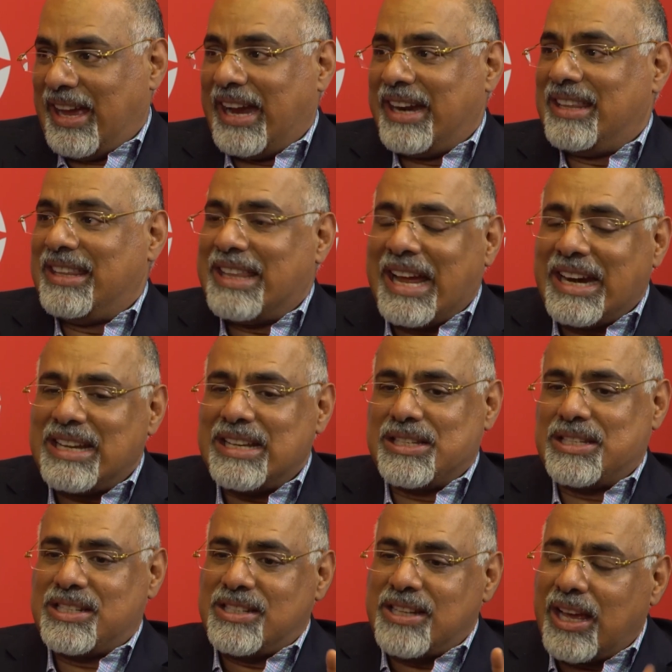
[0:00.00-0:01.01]
And that
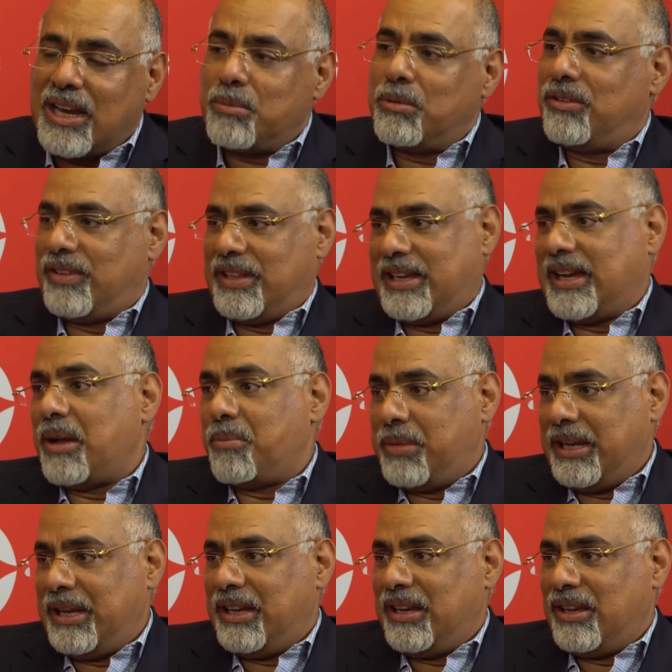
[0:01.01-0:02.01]
is terrible for the
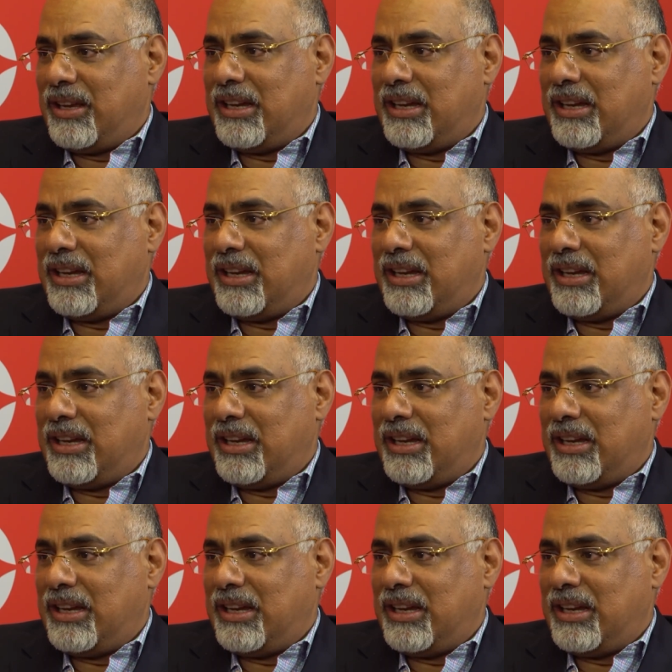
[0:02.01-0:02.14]
company